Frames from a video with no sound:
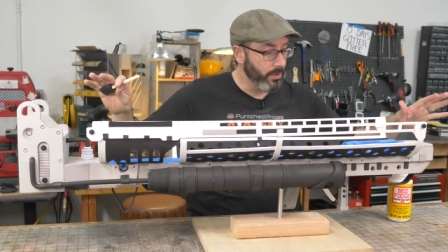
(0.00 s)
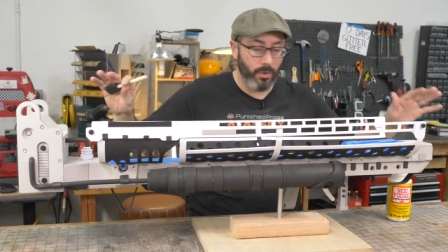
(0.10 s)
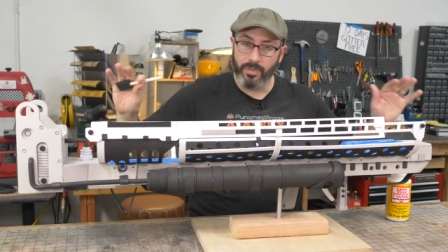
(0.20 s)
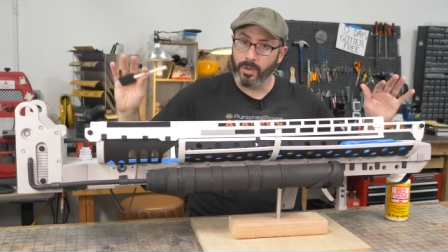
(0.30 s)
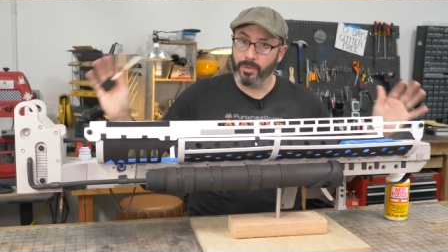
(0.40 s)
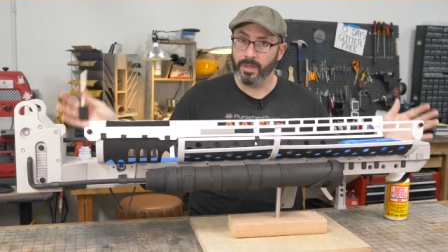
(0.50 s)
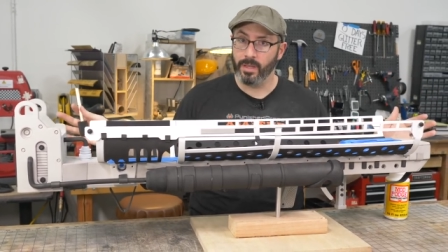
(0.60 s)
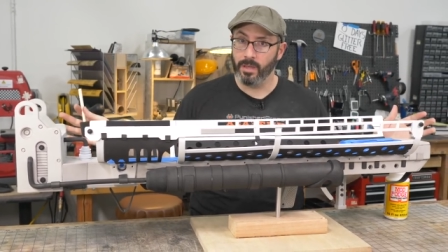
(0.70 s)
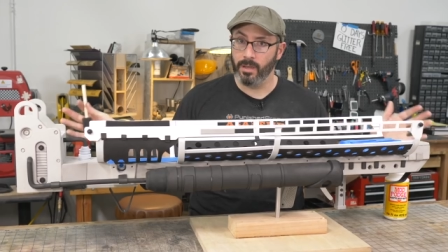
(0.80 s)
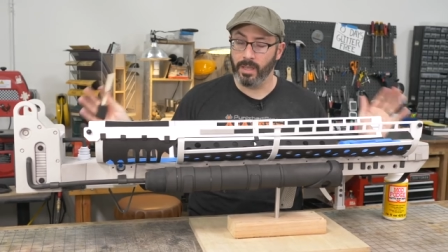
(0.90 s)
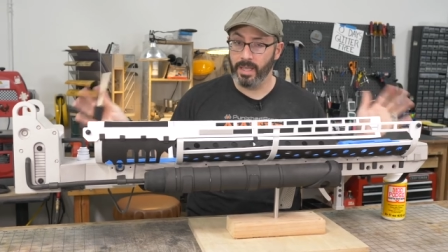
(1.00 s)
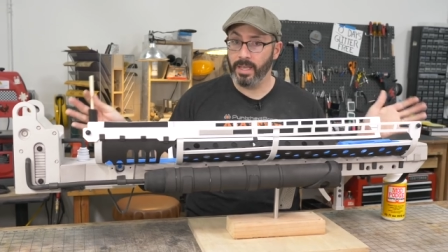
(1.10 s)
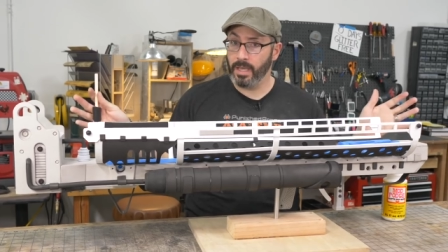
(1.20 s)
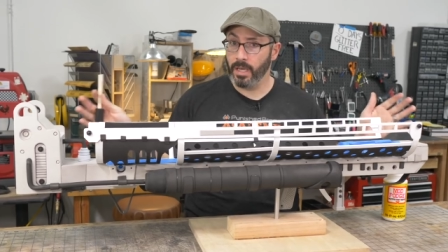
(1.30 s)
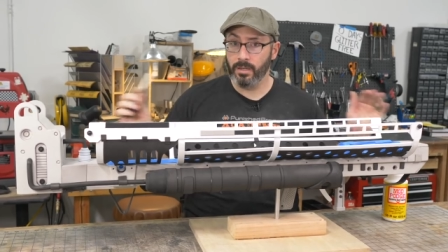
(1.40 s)
whole thing with a
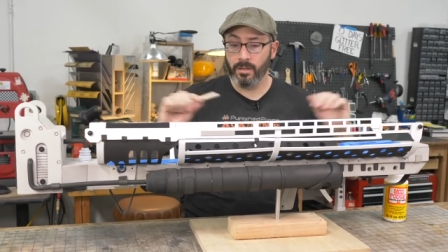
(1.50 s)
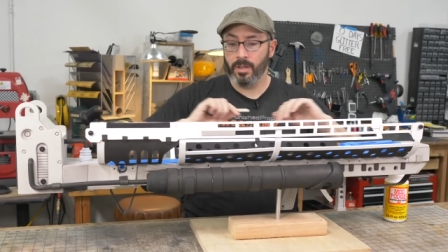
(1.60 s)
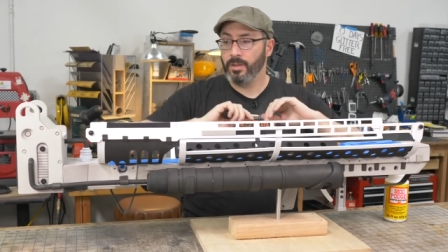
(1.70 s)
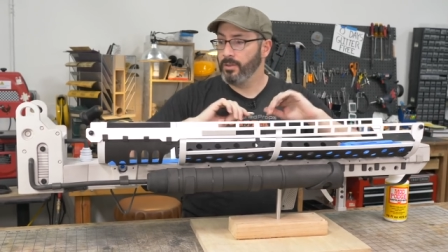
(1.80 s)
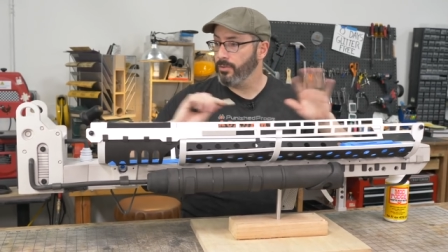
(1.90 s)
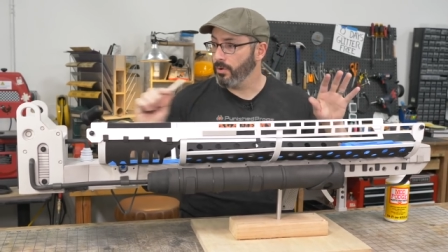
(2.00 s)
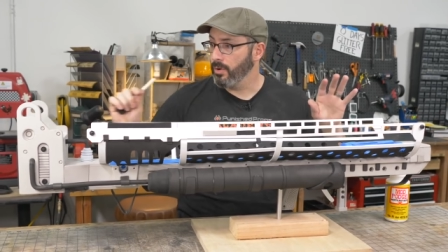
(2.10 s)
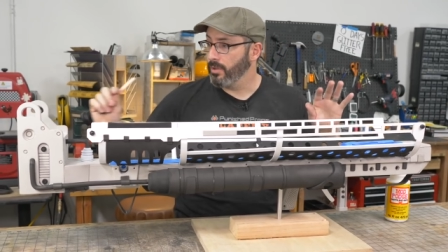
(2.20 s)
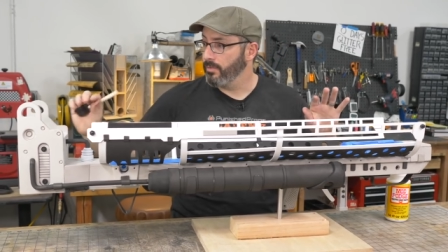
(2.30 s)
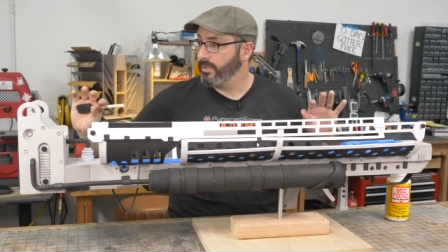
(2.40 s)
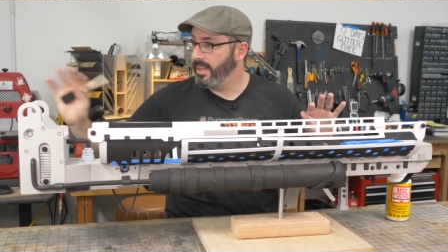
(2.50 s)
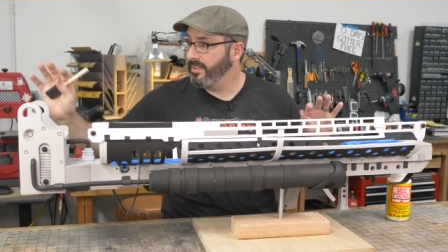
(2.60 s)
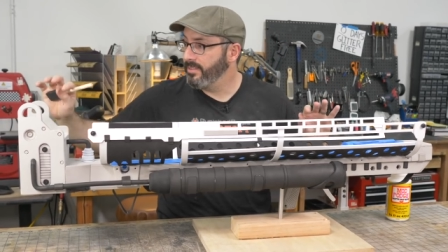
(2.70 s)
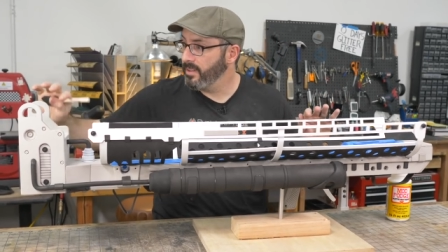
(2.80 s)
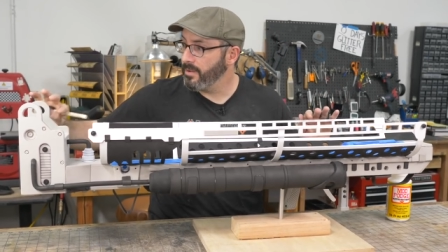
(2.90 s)
heat gun, to sort of
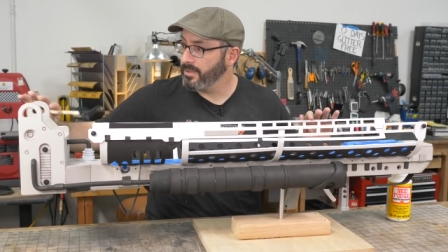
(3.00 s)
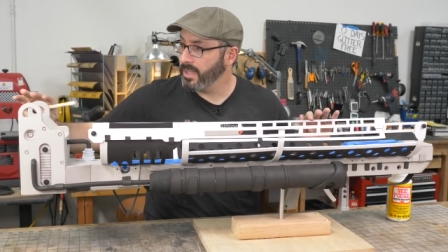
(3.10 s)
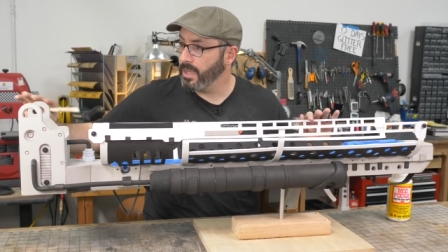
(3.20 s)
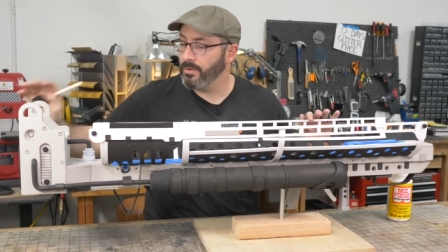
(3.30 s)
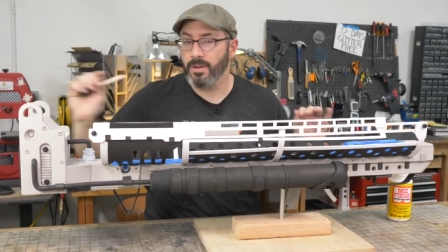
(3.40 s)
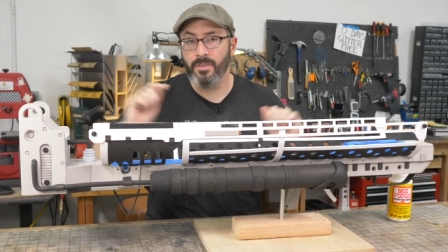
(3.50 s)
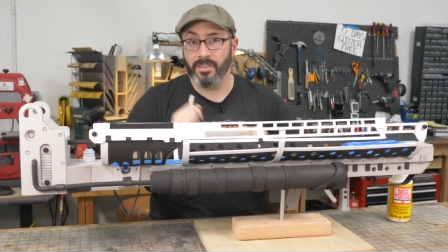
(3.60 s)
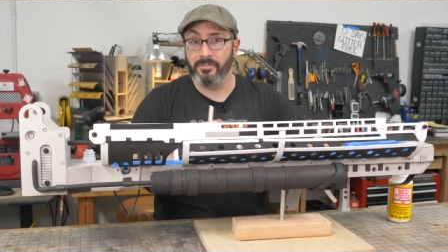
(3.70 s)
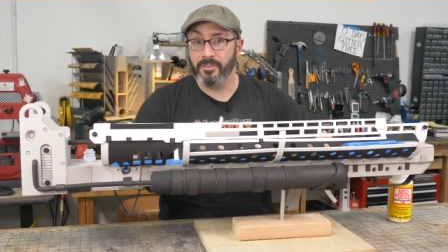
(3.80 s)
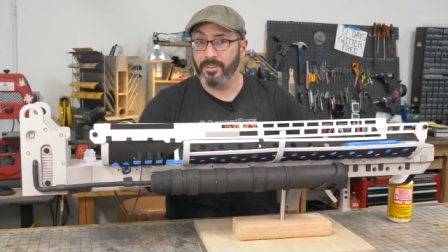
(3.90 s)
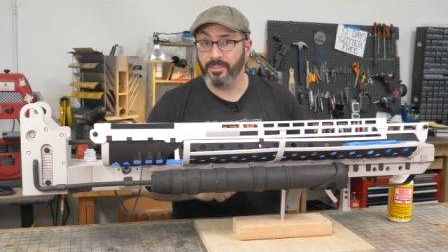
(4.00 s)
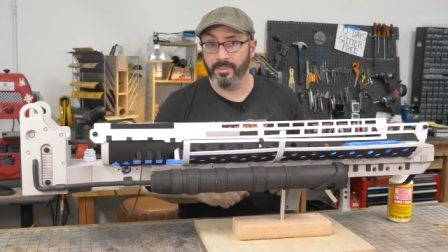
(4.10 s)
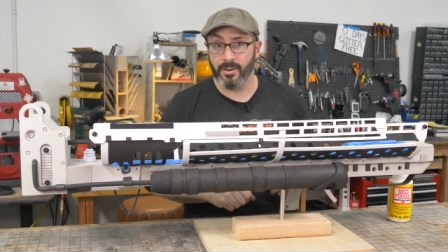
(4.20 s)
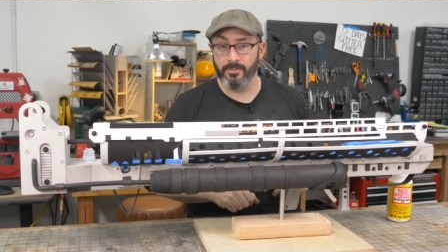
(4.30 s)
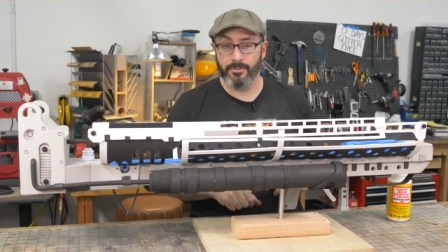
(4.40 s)
heat seal everything, get rid of all the fuzzies
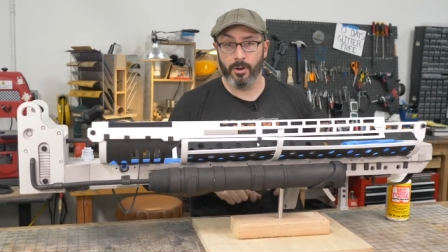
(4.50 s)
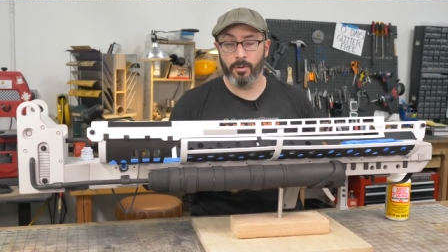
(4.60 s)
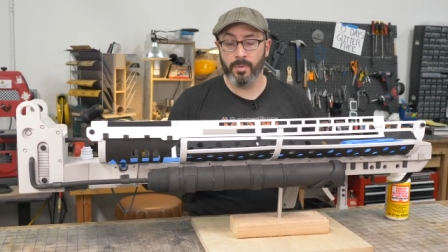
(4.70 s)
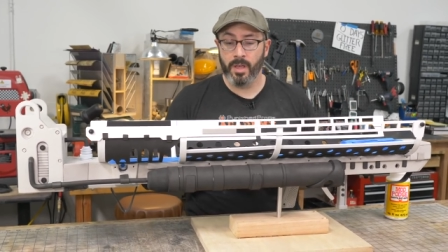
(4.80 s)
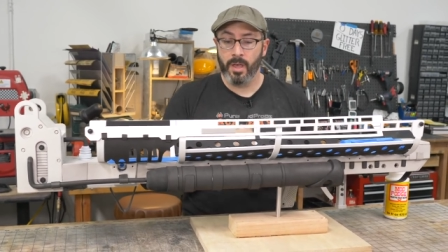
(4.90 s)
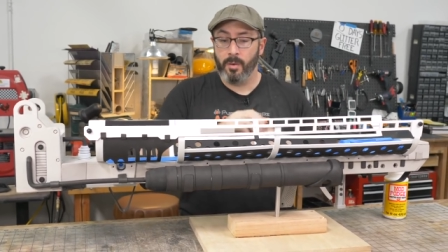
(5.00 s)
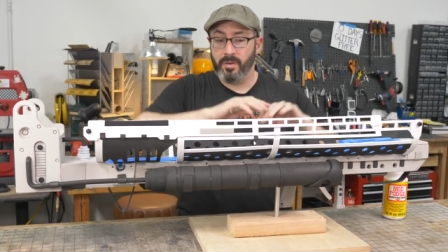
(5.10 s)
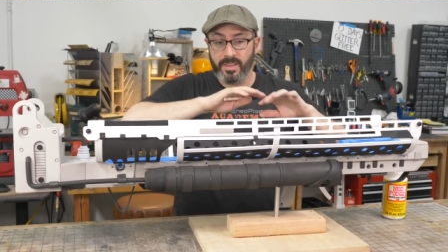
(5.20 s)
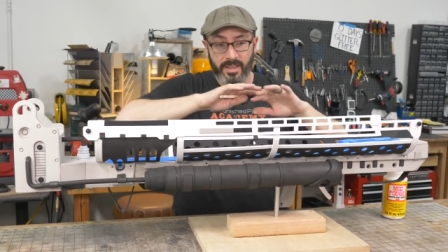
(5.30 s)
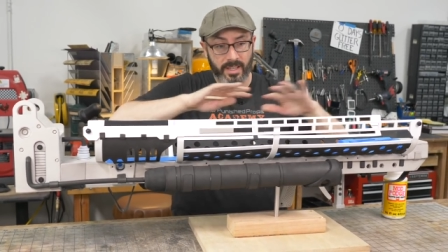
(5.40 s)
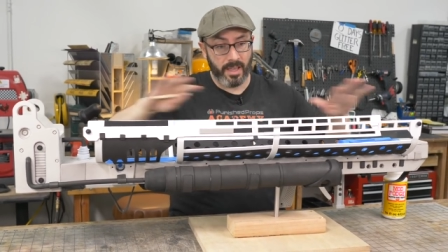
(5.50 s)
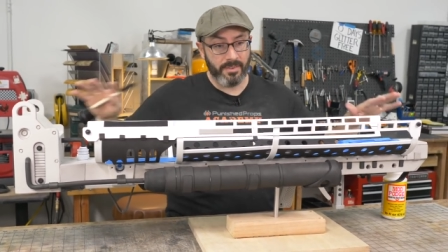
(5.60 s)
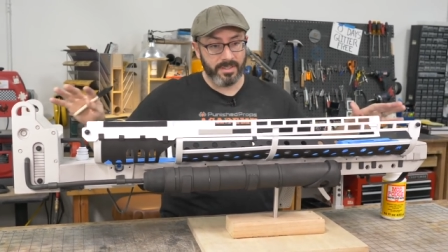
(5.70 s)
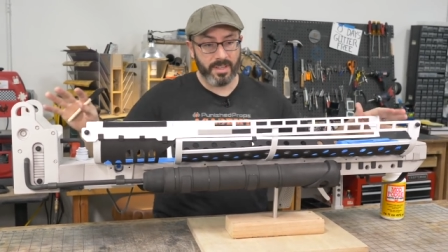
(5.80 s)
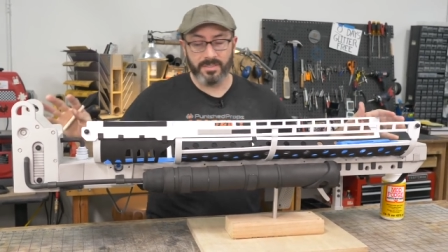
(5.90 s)
on our foam. But then to give
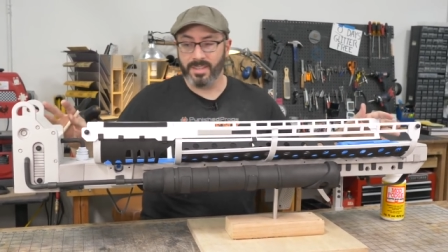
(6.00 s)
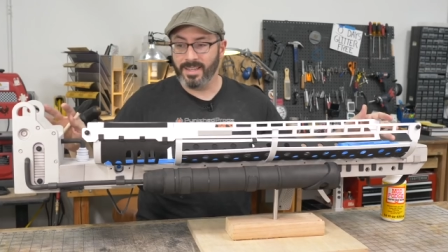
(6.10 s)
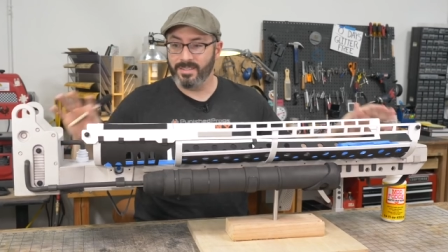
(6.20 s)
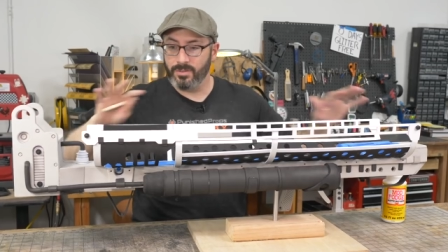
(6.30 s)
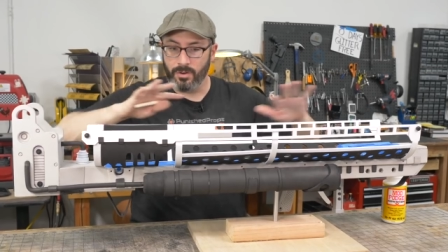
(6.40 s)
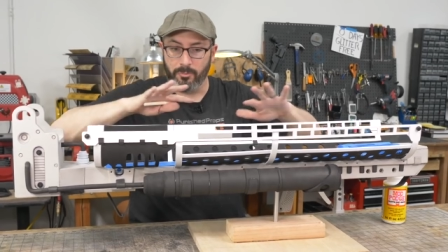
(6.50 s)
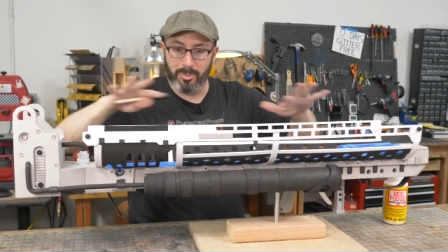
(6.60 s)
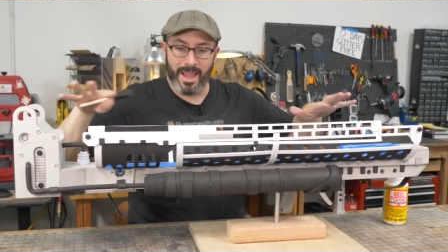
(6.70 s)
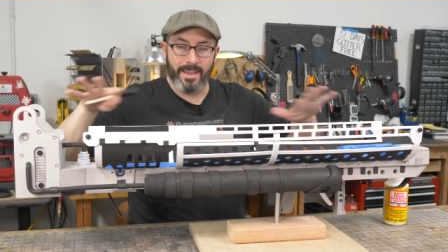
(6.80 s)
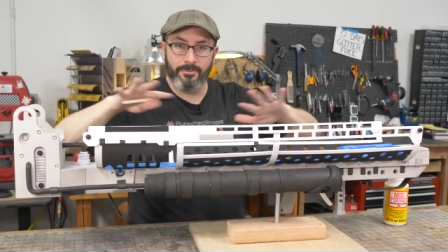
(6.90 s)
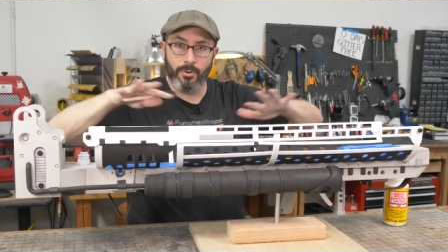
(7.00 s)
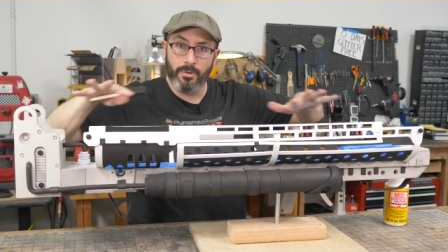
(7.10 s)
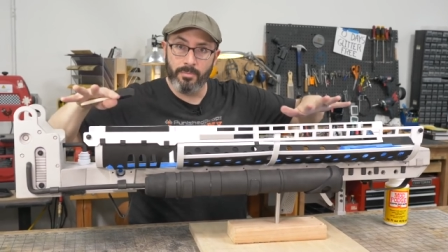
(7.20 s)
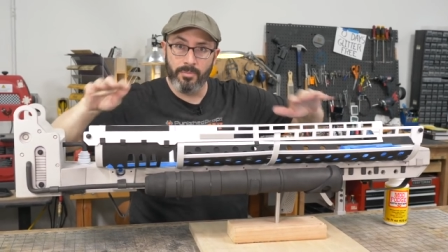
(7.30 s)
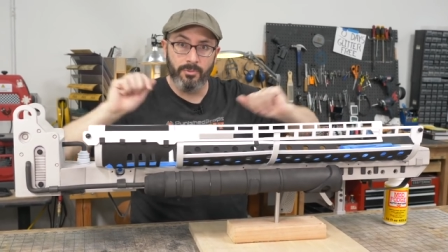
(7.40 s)
ourselves a nice sort of
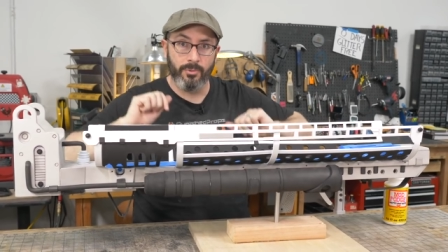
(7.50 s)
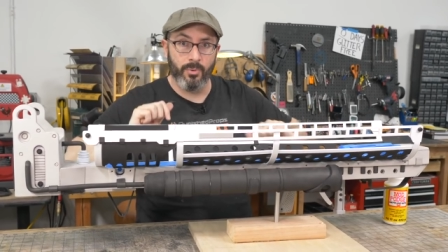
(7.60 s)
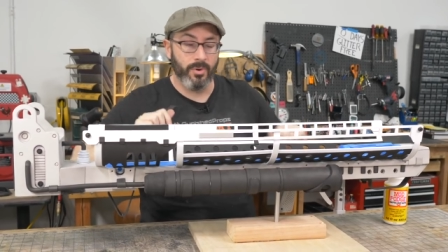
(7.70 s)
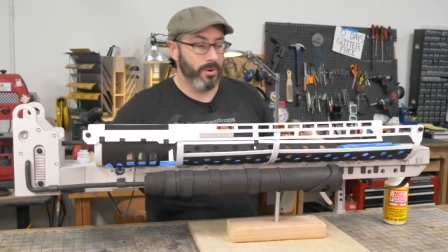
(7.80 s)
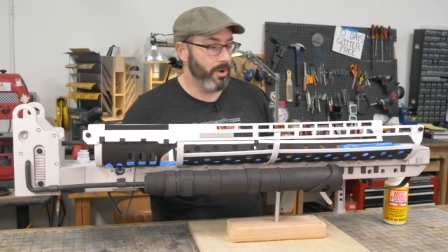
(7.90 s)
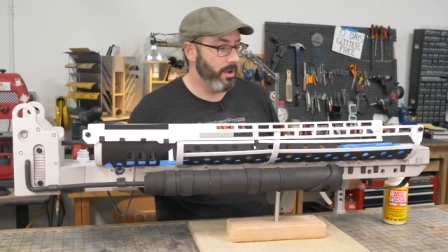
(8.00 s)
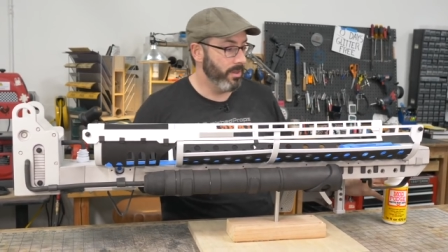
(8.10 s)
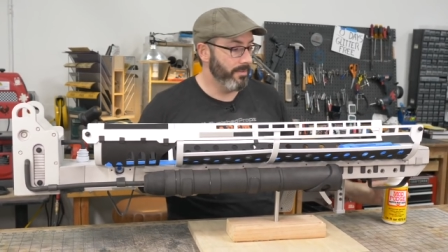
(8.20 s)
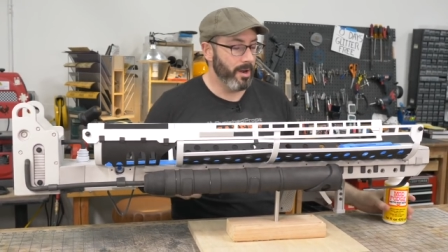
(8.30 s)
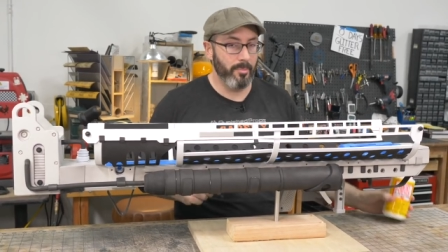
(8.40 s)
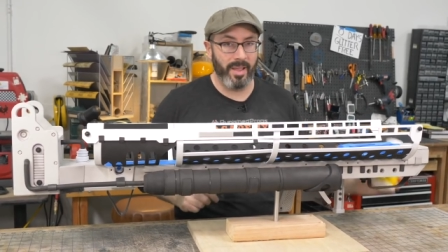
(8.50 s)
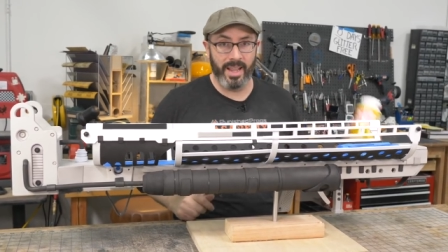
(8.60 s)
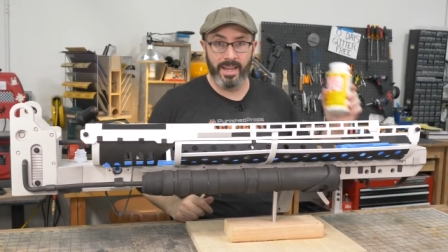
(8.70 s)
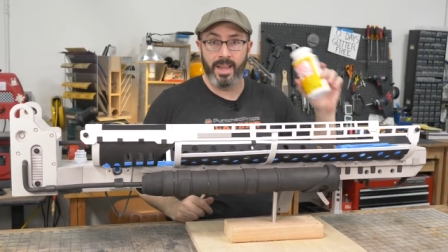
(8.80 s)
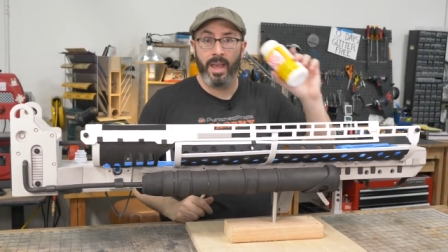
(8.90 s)
platform for all of our
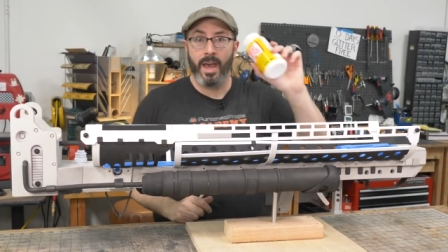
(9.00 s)
paint,